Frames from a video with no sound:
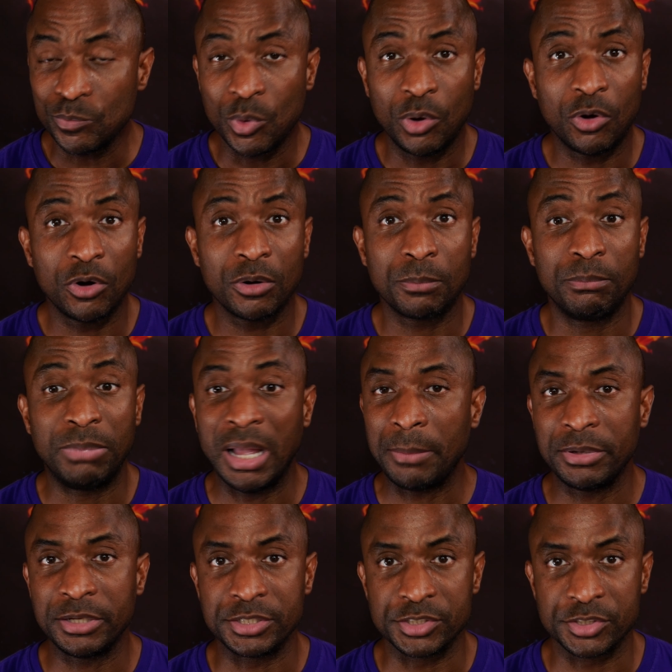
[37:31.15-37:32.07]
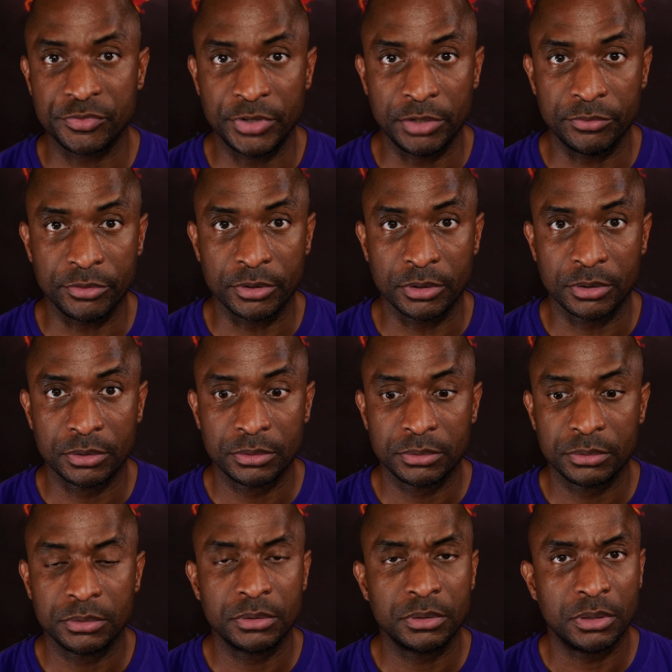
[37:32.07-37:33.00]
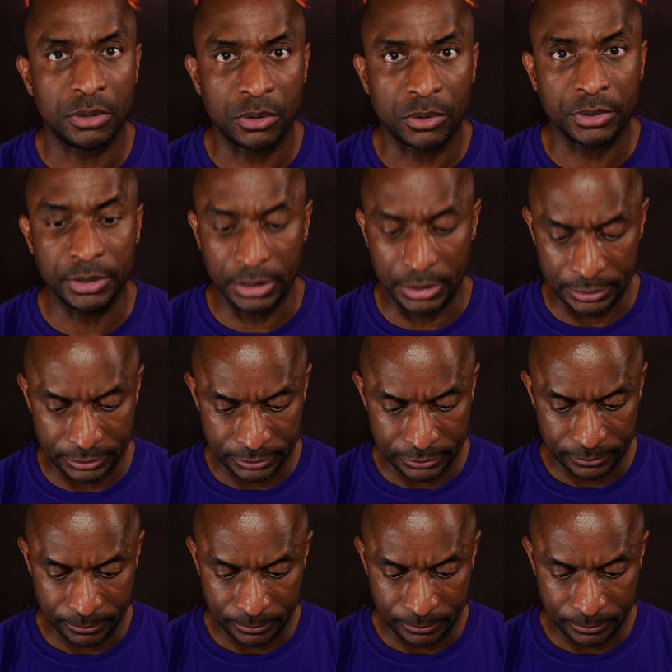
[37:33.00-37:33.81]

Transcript: or Babylon's favor or not?